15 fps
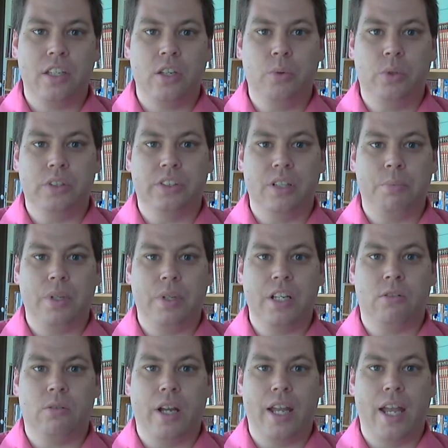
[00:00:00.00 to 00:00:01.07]
you will simply
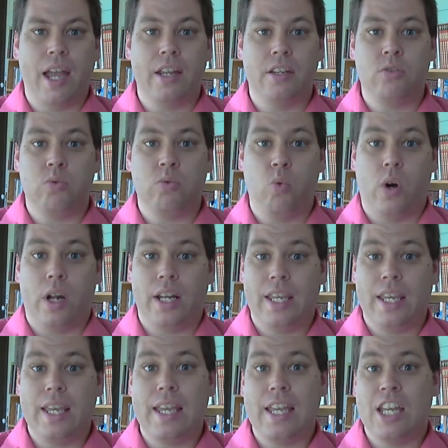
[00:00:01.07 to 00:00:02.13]
create a
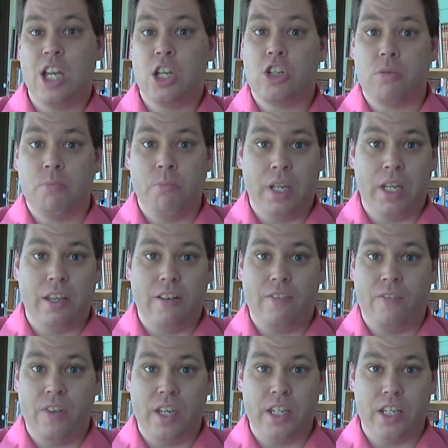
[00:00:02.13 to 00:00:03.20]
20-ish minute
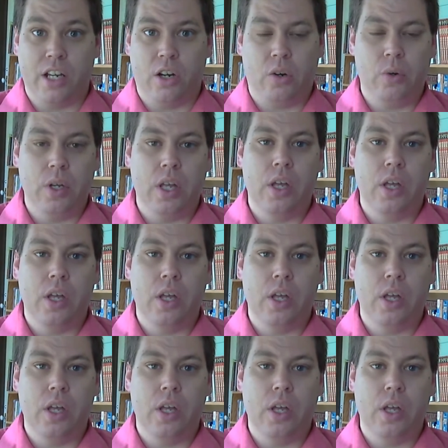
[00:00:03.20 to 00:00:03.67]
video.